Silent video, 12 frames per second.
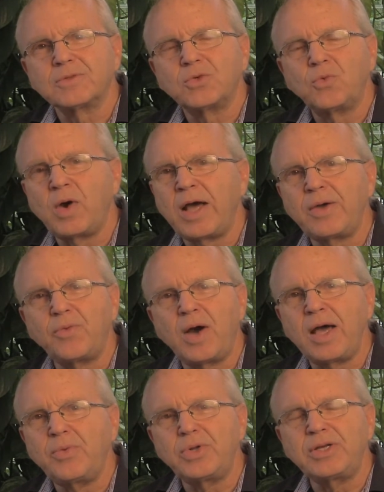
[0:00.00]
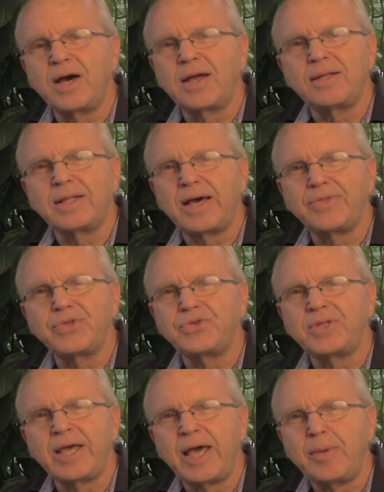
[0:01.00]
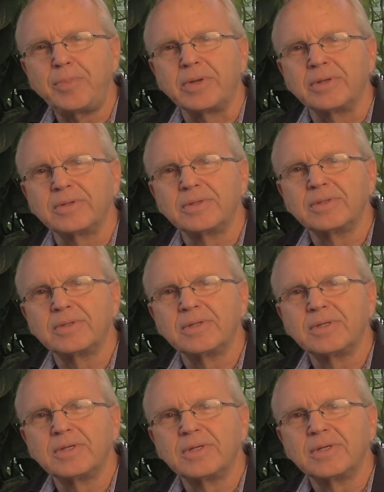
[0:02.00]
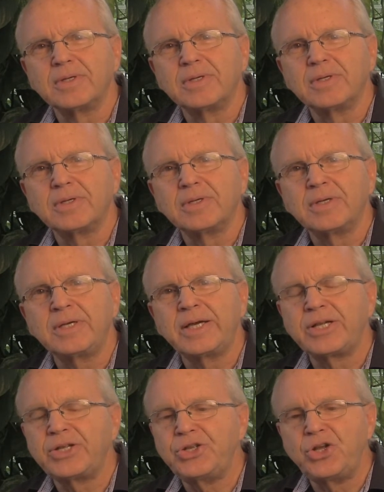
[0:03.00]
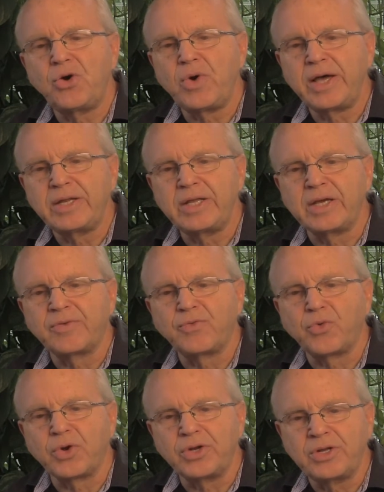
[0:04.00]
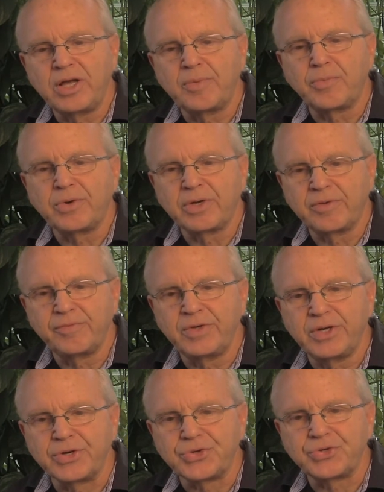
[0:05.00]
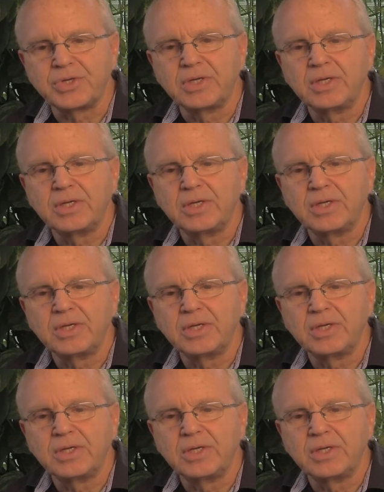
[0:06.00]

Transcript: Why would God allow this to happen? He had no idea for a number of years.